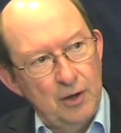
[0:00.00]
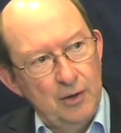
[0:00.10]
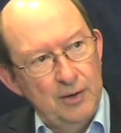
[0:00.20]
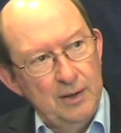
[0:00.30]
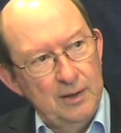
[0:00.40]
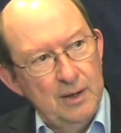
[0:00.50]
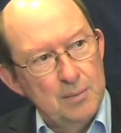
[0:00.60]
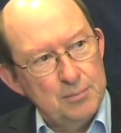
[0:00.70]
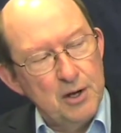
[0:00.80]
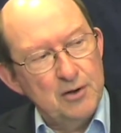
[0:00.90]
on
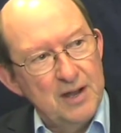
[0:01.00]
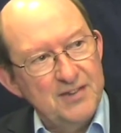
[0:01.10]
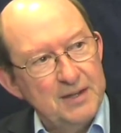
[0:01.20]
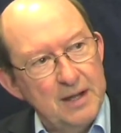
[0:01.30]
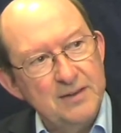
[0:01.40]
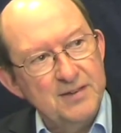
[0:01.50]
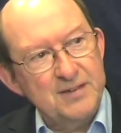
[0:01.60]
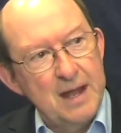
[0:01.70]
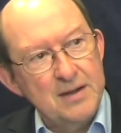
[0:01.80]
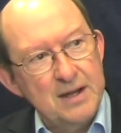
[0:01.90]
progress in
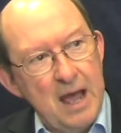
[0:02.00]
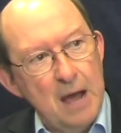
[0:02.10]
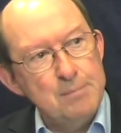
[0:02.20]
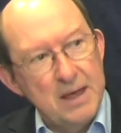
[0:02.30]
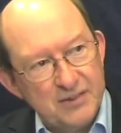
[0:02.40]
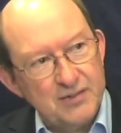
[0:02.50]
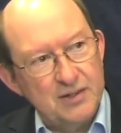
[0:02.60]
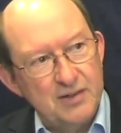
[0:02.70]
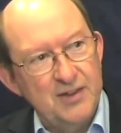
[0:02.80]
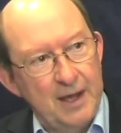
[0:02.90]
understanding how best to
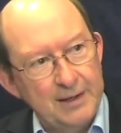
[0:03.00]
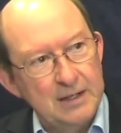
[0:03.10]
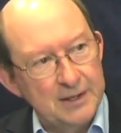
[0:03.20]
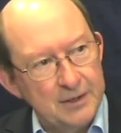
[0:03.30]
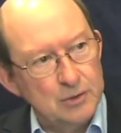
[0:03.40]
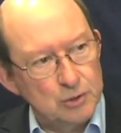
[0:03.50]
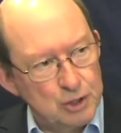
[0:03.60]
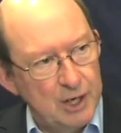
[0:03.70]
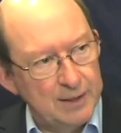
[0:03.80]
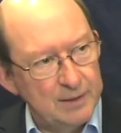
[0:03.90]
design clinical
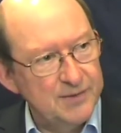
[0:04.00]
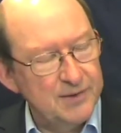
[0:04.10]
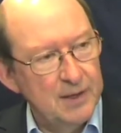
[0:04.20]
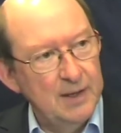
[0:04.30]
trials,